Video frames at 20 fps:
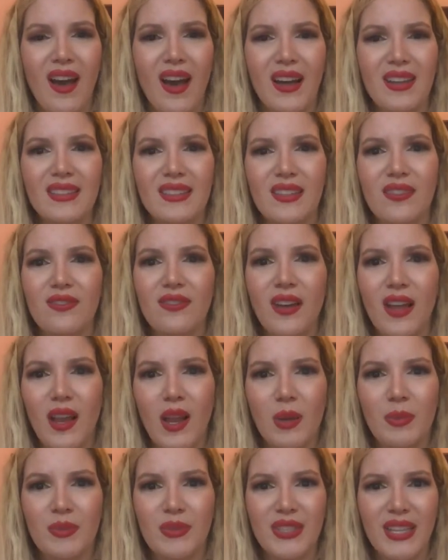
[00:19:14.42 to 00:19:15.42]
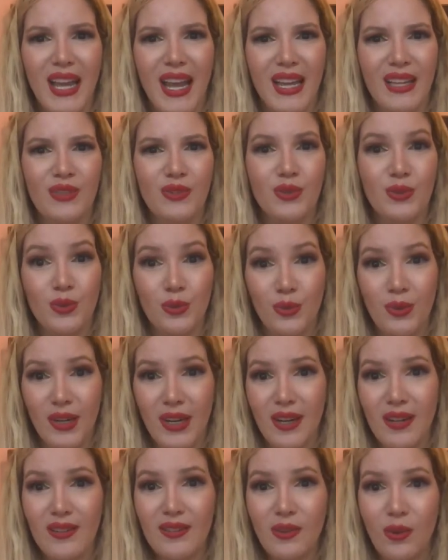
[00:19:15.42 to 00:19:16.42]
developed and do
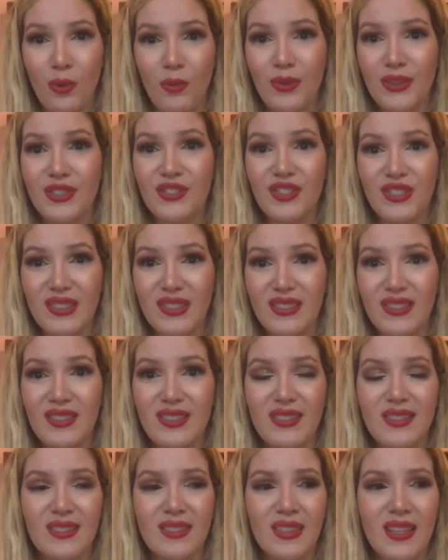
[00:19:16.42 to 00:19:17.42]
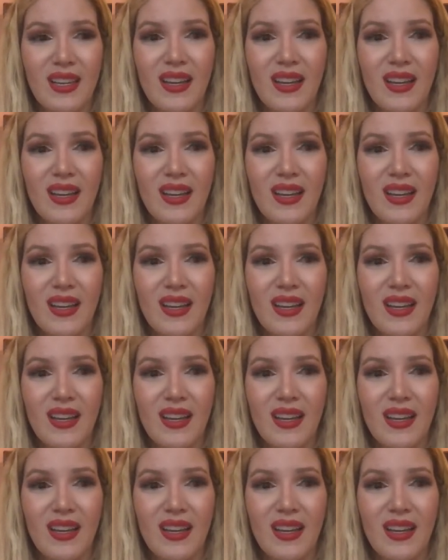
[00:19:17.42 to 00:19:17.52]
well, which is,